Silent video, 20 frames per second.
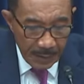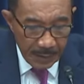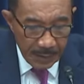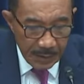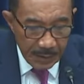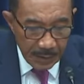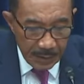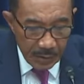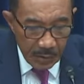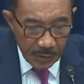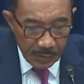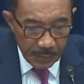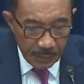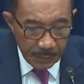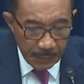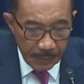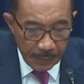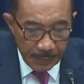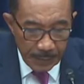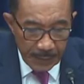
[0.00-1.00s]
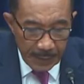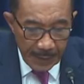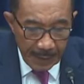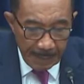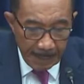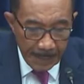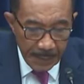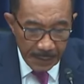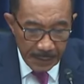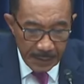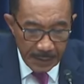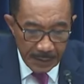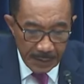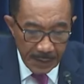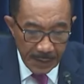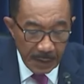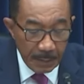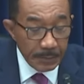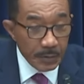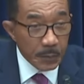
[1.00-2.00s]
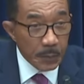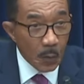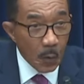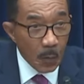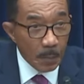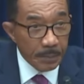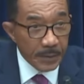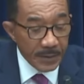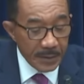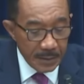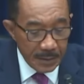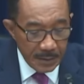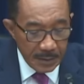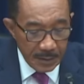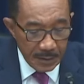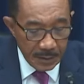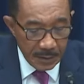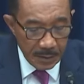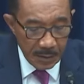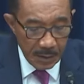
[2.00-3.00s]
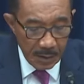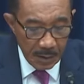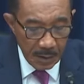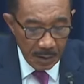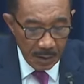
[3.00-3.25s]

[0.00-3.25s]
$659 billion to help small businesses